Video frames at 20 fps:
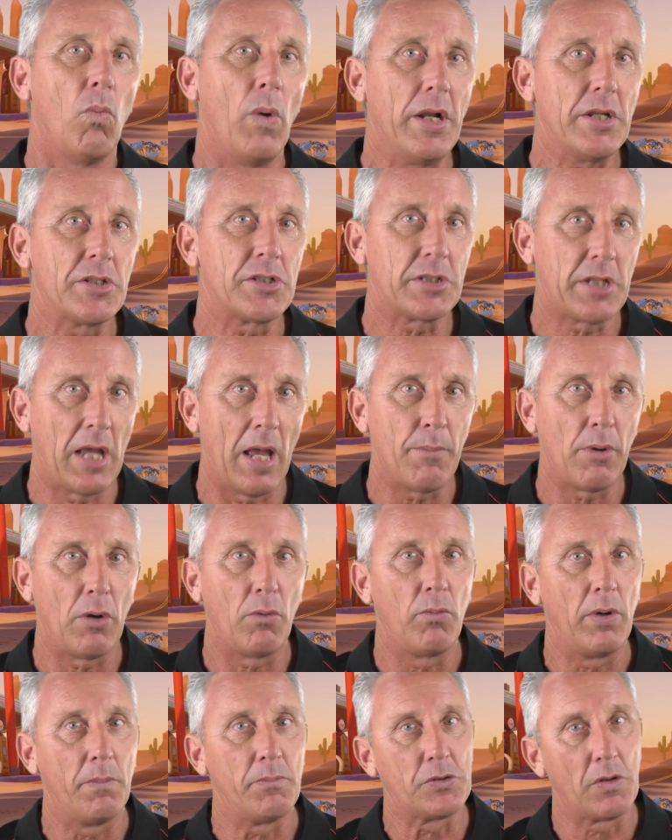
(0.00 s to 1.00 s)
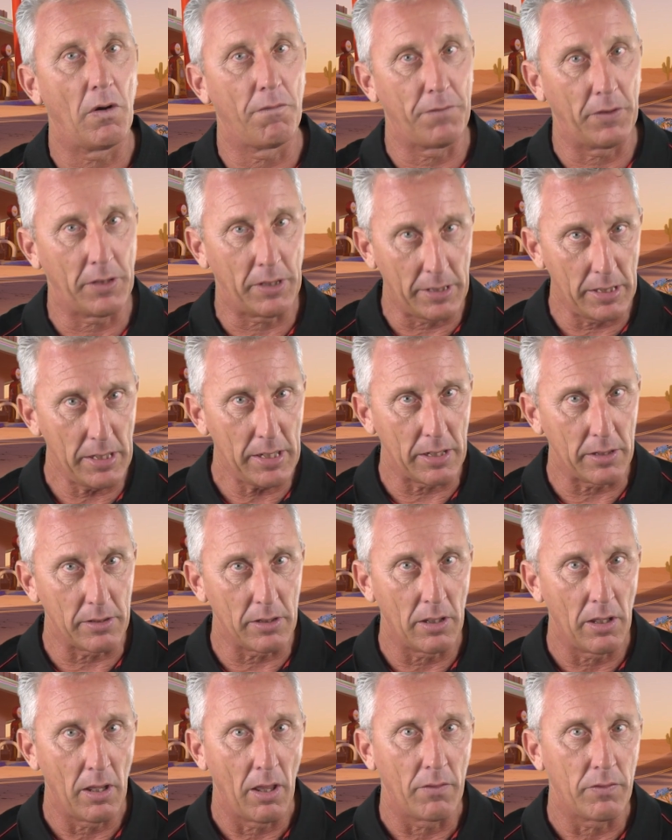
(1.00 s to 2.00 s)
When a scammer rips off a
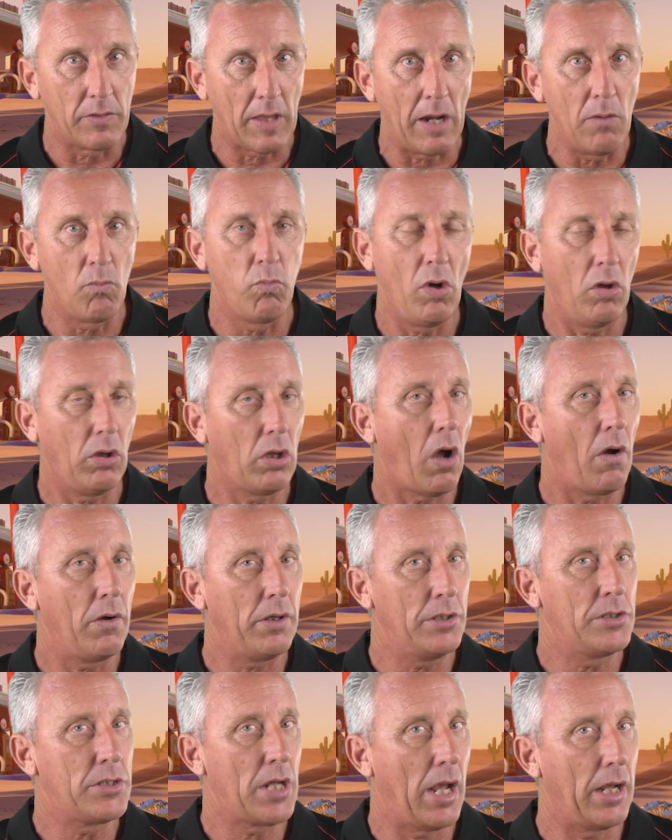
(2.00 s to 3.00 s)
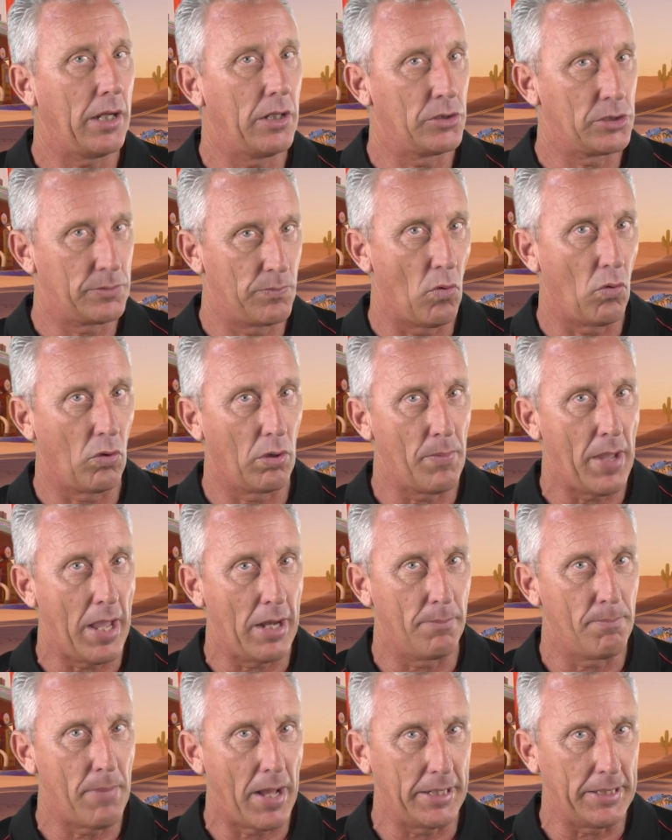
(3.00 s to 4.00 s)
kid, they will only take a small
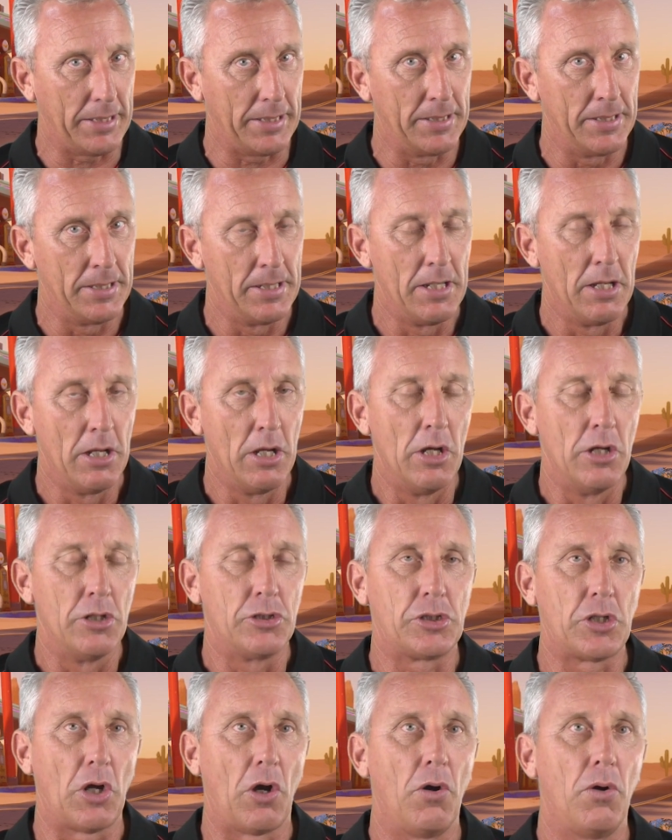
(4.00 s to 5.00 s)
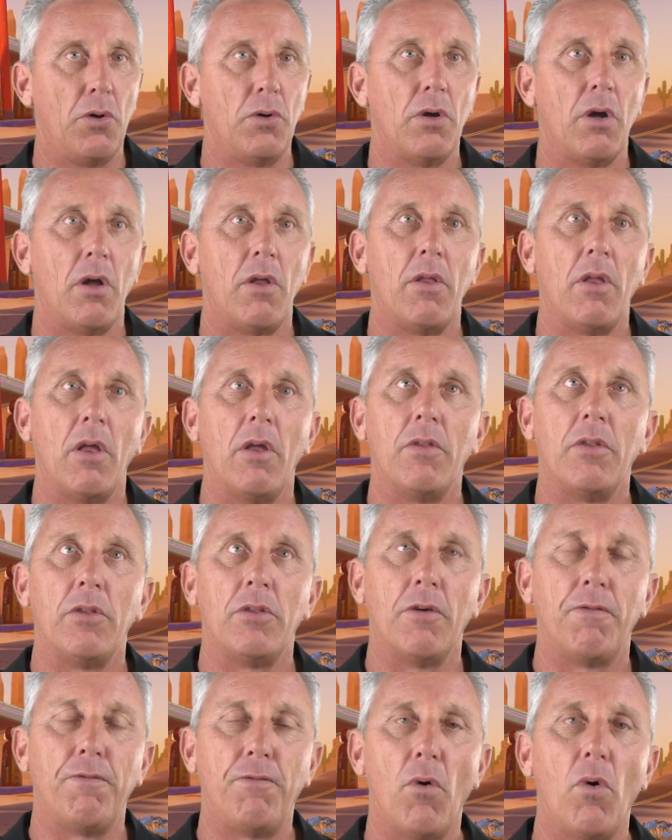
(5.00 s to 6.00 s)
amount of money. So
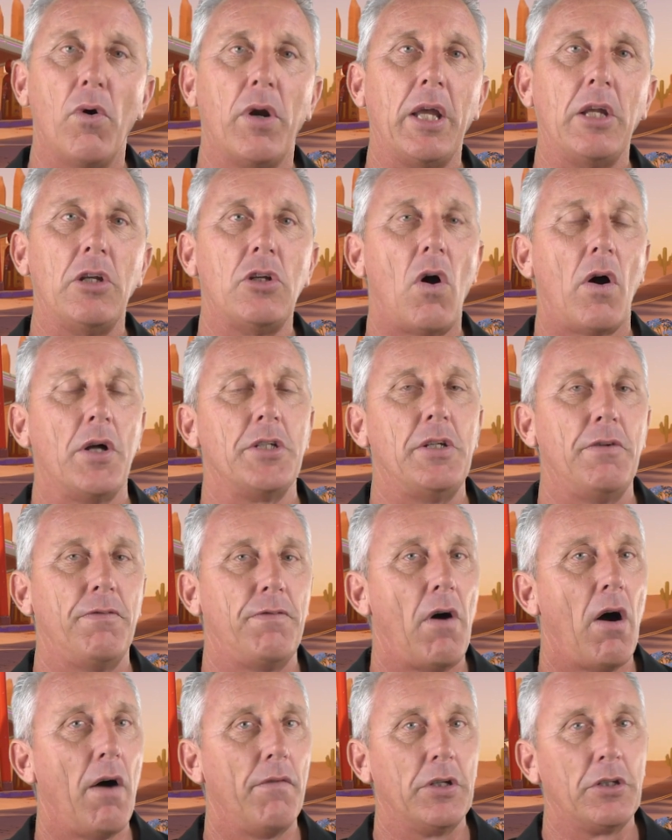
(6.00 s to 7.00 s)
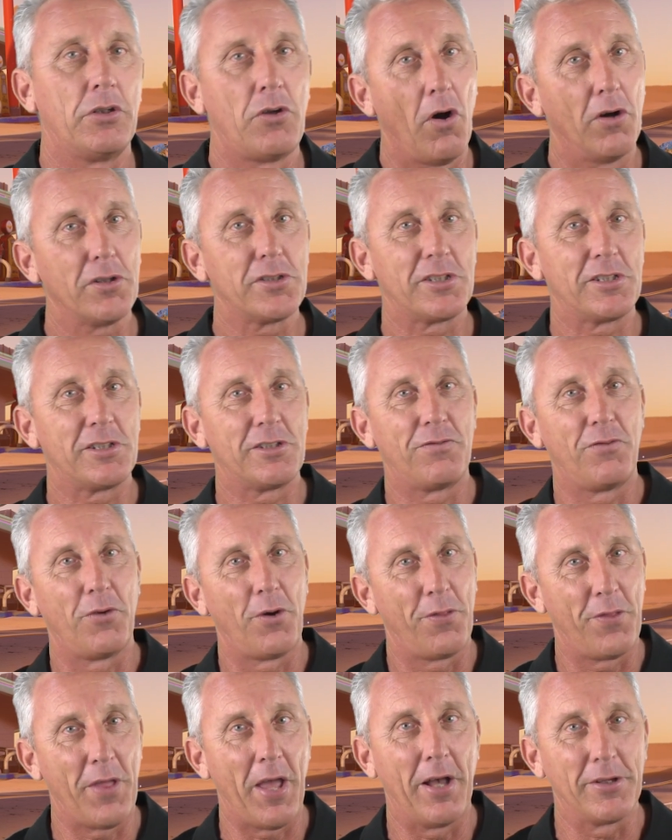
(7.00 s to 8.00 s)
the $14.95 it costs
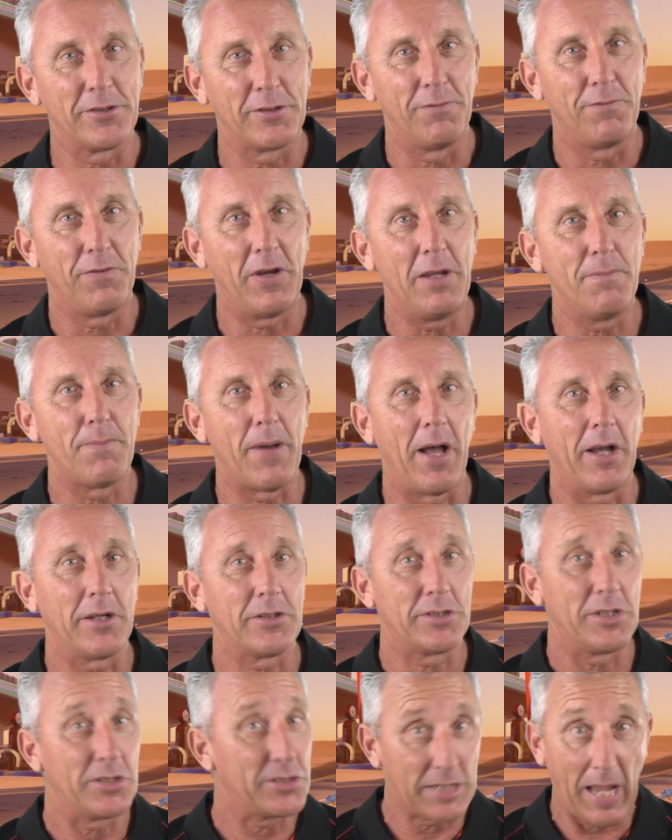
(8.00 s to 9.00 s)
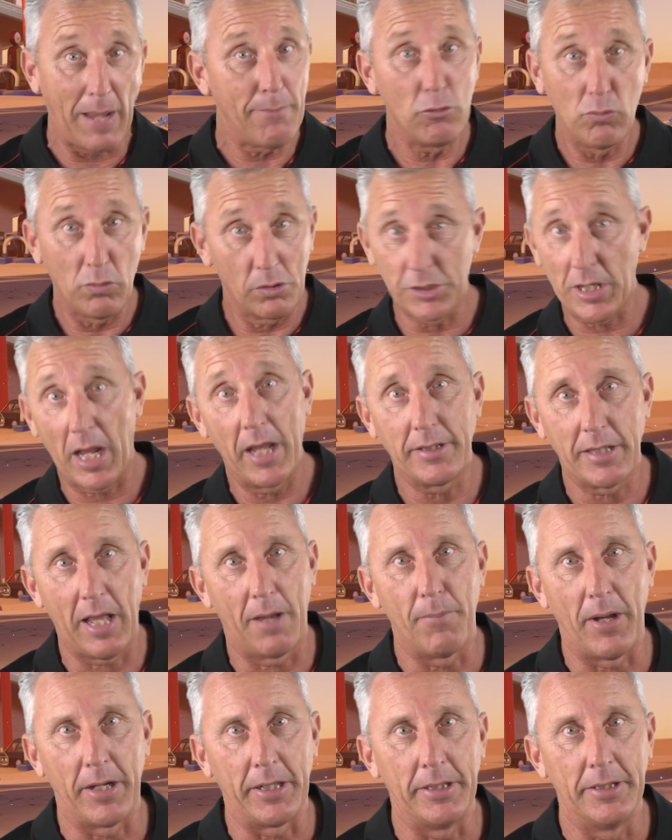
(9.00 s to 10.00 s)
for 1,000 V-Bucks, the scammer will take
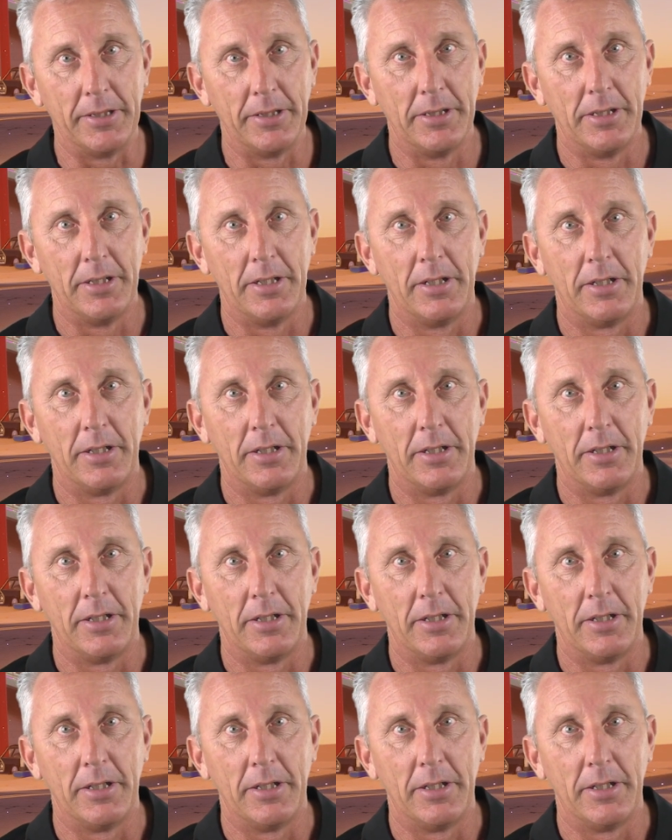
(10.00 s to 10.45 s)
that money.